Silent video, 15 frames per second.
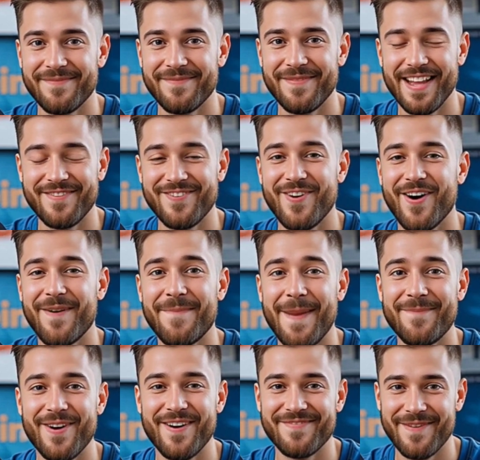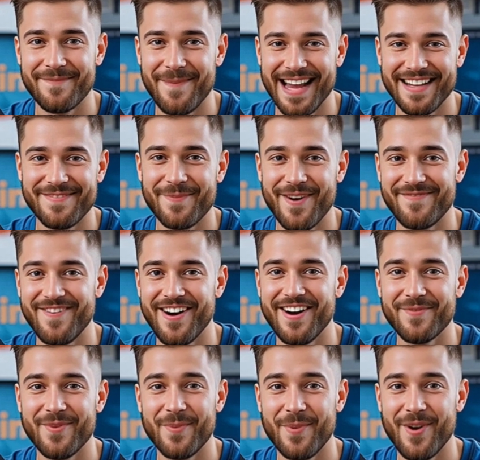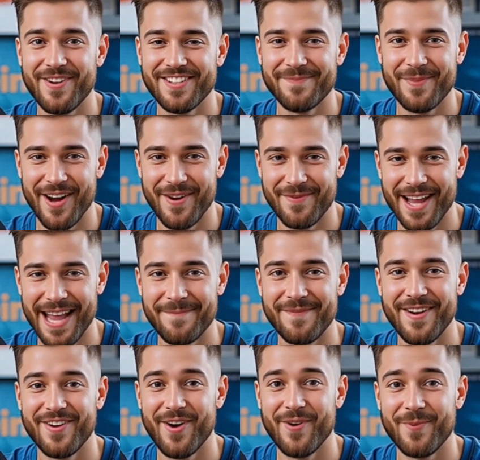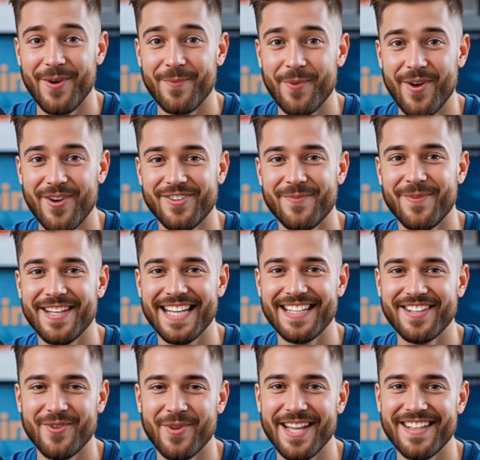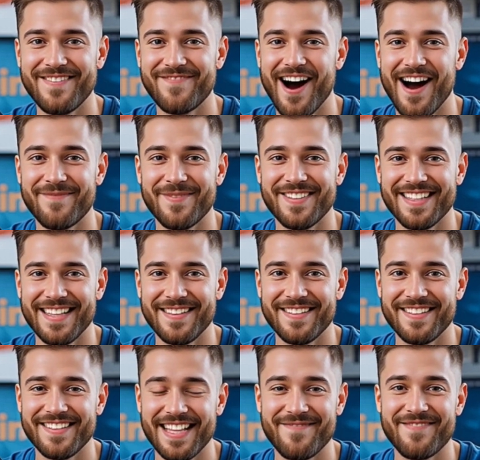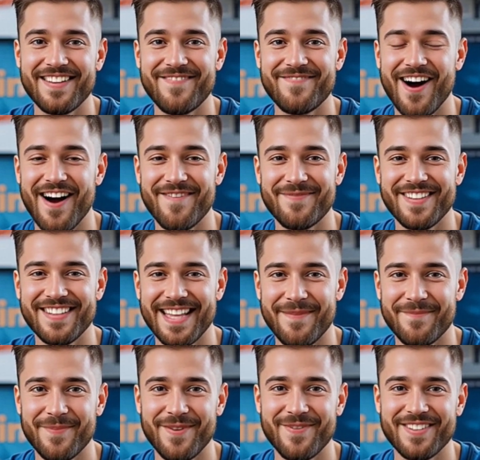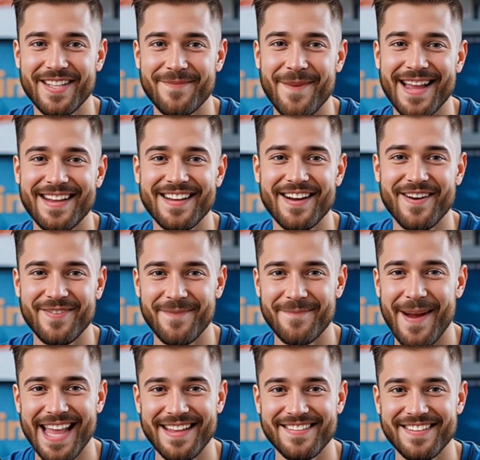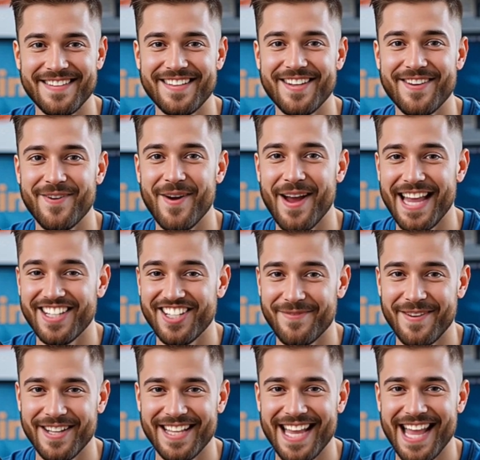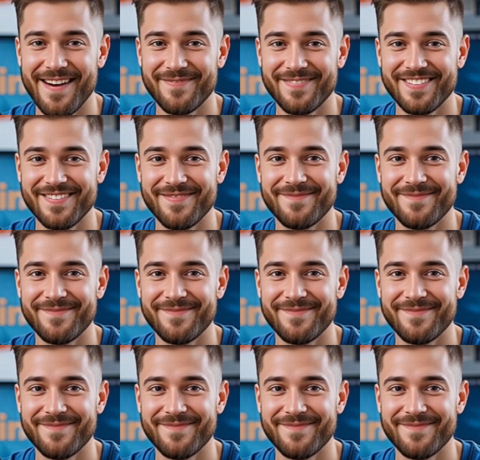If you're a member of the bank's preferred rewards program, your rewards will get a 25% to 75% boost depending on the balances in your eligible accounts.